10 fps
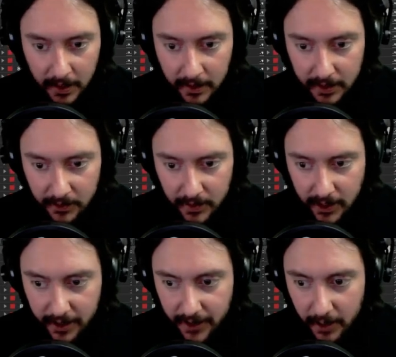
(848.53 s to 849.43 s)
This one here
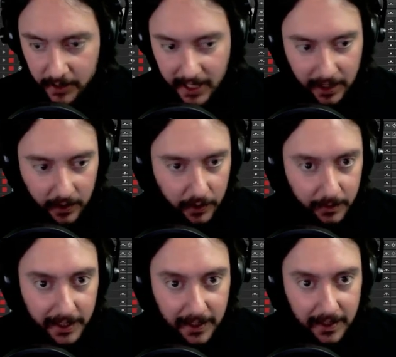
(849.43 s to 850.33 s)
I thought was kind of cool
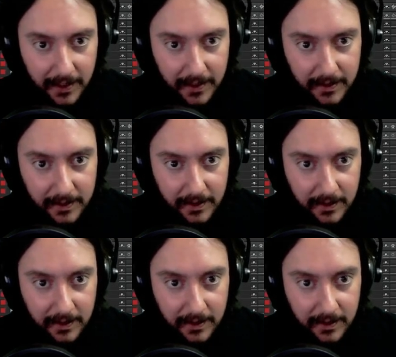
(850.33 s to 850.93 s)
because